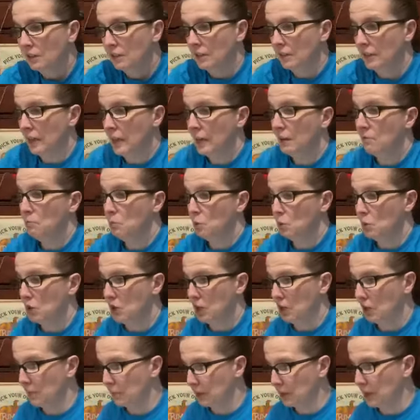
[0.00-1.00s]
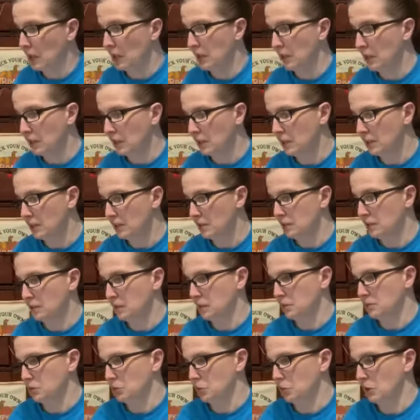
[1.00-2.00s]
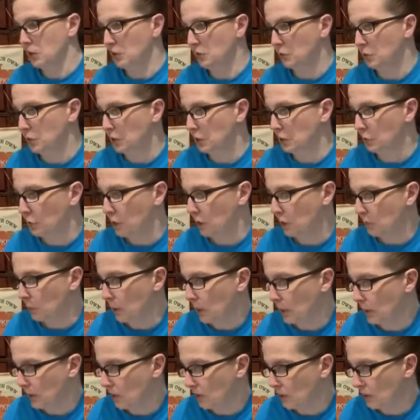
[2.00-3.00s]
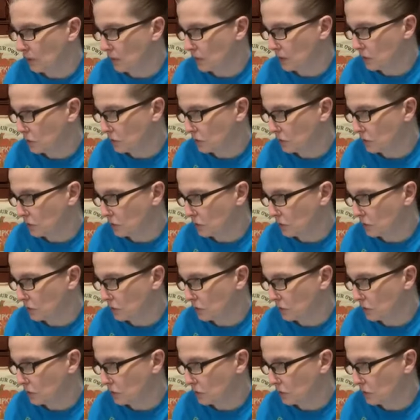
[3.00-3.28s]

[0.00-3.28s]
and I have more coming in. That's really what I'm waiting on,